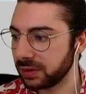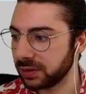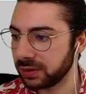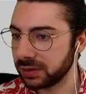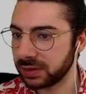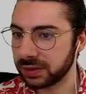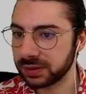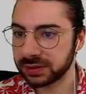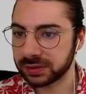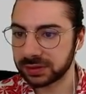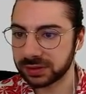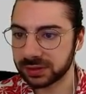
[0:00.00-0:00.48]

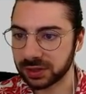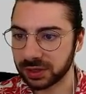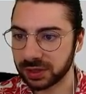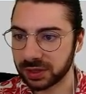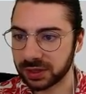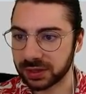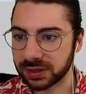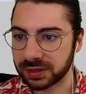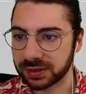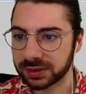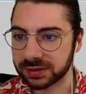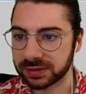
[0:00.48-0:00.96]
This
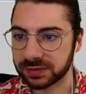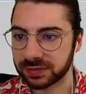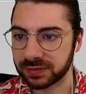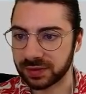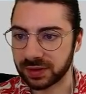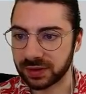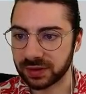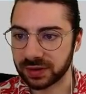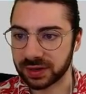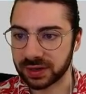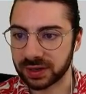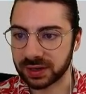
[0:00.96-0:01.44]
dirt is
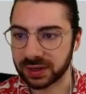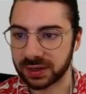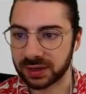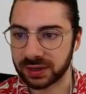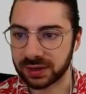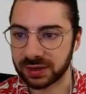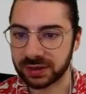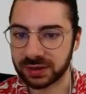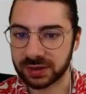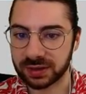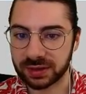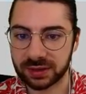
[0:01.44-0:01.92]

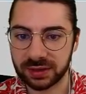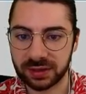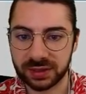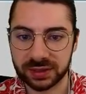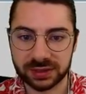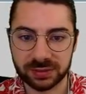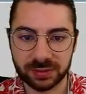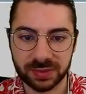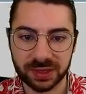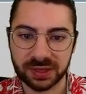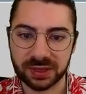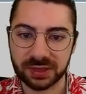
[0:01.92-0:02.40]
it's
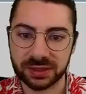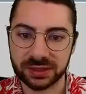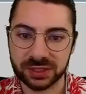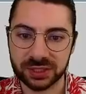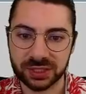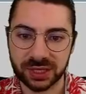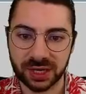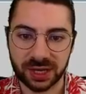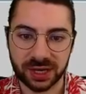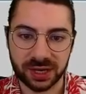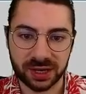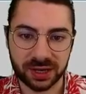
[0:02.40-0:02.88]
a bit
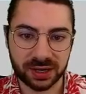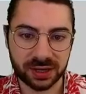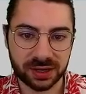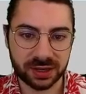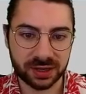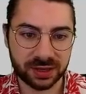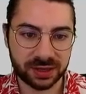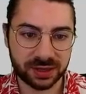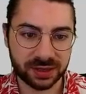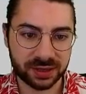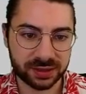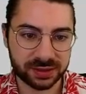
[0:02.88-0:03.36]
cliche.
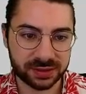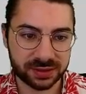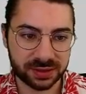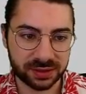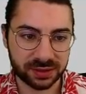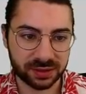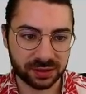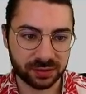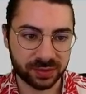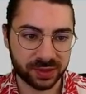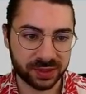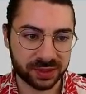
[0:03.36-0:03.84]
It's a
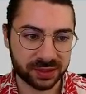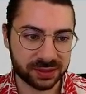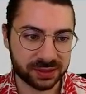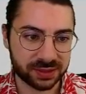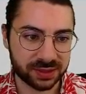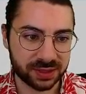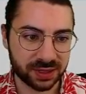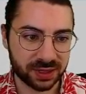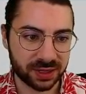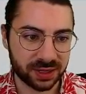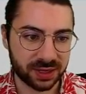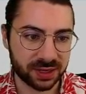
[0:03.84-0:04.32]
little bit
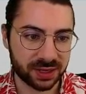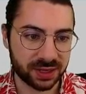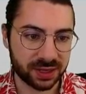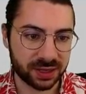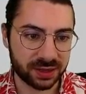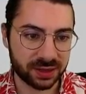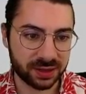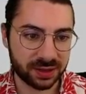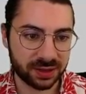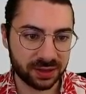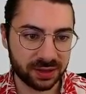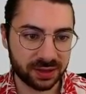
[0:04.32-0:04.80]

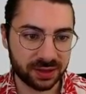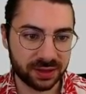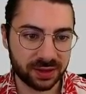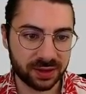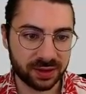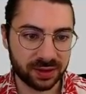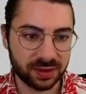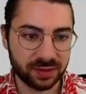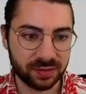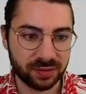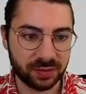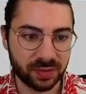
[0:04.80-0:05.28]

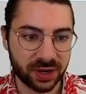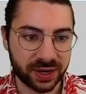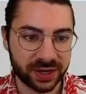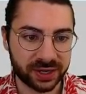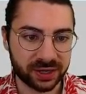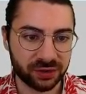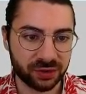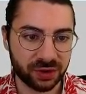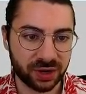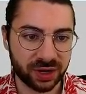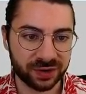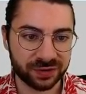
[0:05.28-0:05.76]

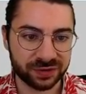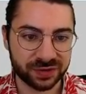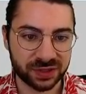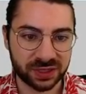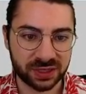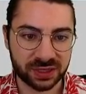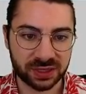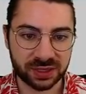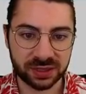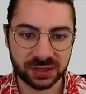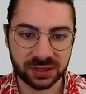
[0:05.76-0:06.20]
Minecrafty,